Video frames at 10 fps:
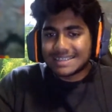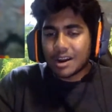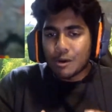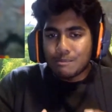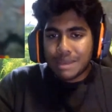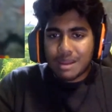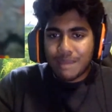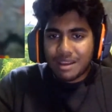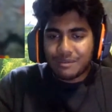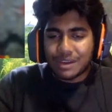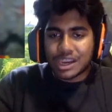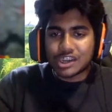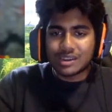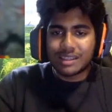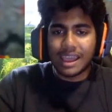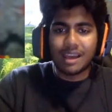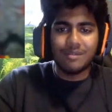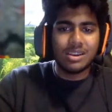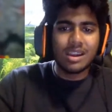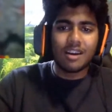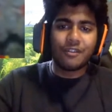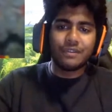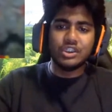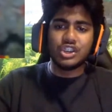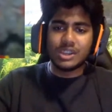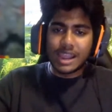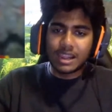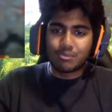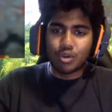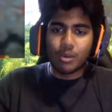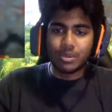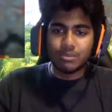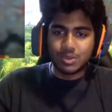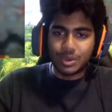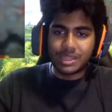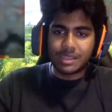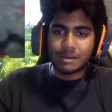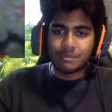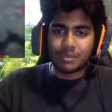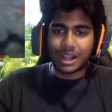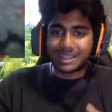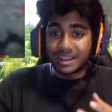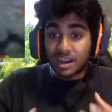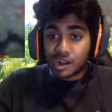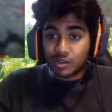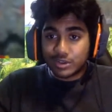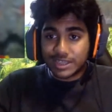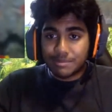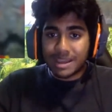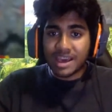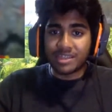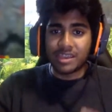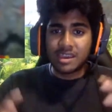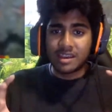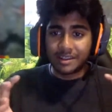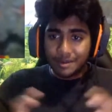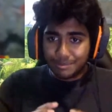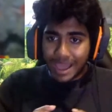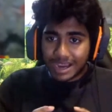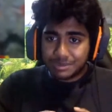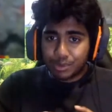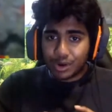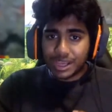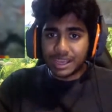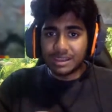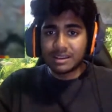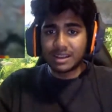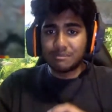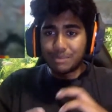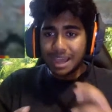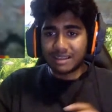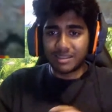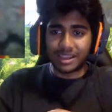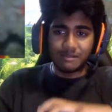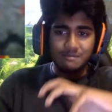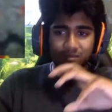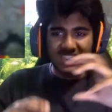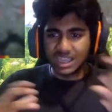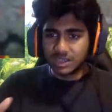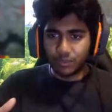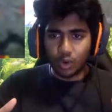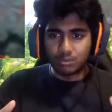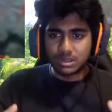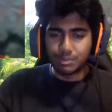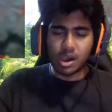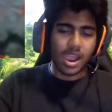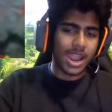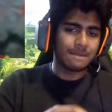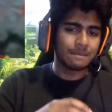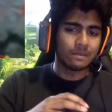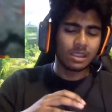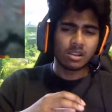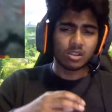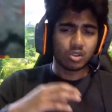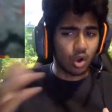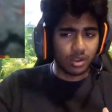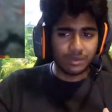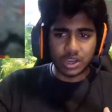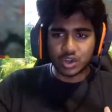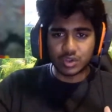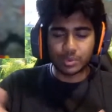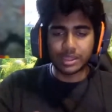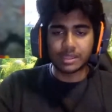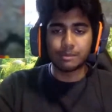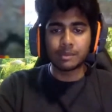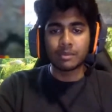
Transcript: They are a man-made fish. They have enough genetic problems with them, like they can't close their mouth, compact body, compact like disformed spine, a lot of issues with them.